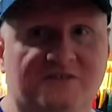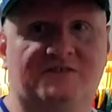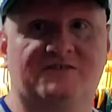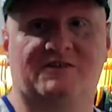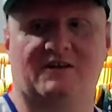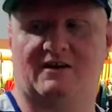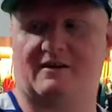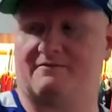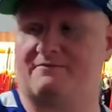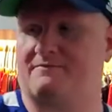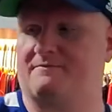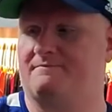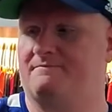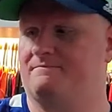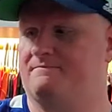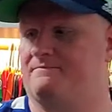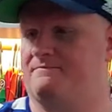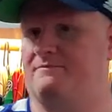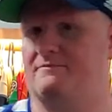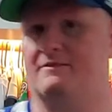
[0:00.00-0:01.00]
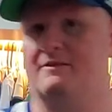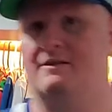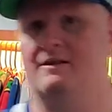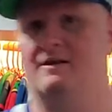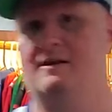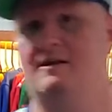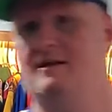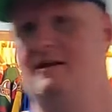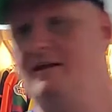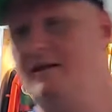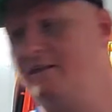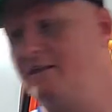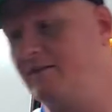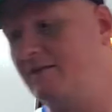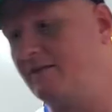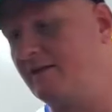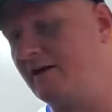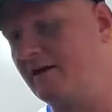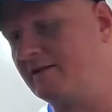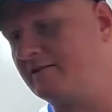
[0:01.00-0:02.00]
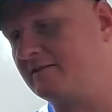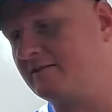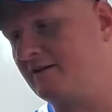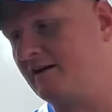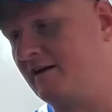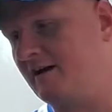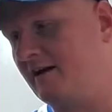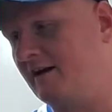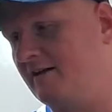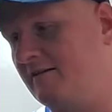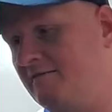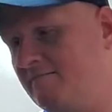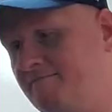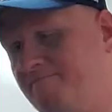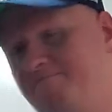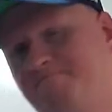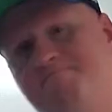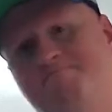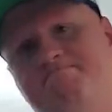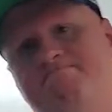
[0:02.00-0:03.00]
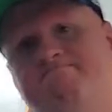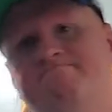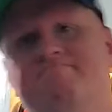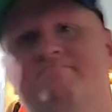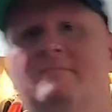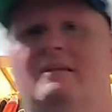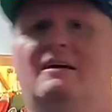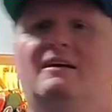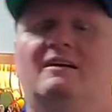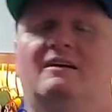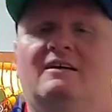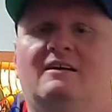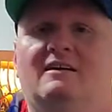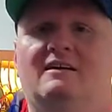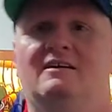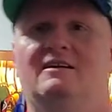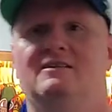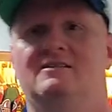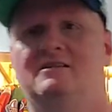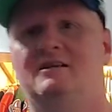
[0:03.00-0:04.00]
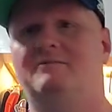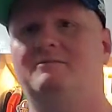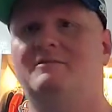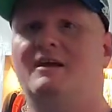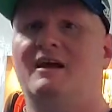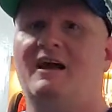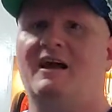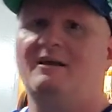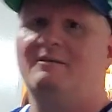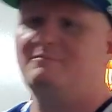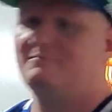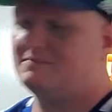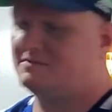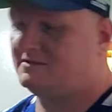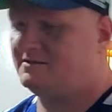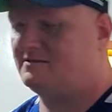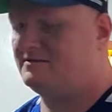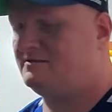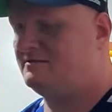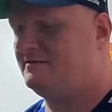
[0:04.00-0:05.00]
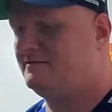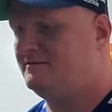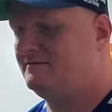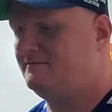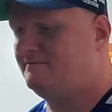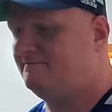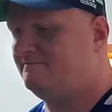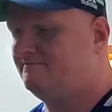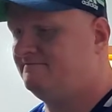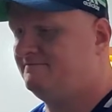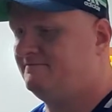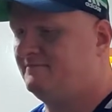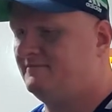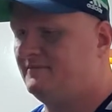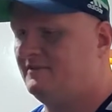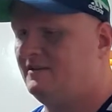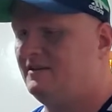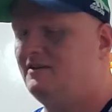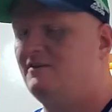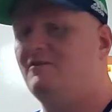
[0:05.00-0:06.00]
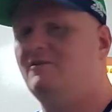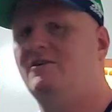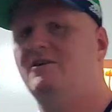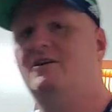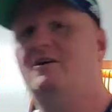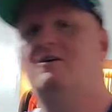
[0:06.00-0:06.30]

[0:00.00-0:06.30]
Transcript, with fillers: and stuff that uh, sometimes, you know, you